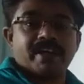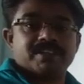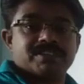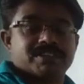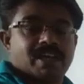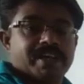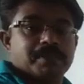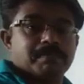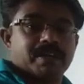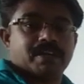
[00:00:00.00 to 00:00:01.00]

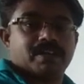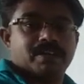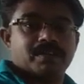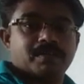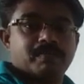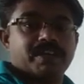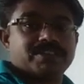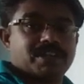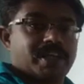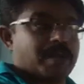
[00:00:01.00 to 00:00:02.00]
excitement we
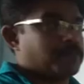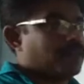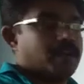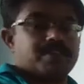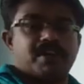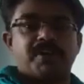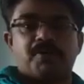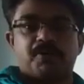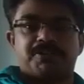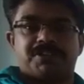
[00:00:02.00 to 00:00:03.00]
exclaim, there
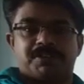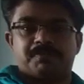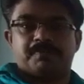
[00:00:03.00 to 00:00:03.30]
goes she.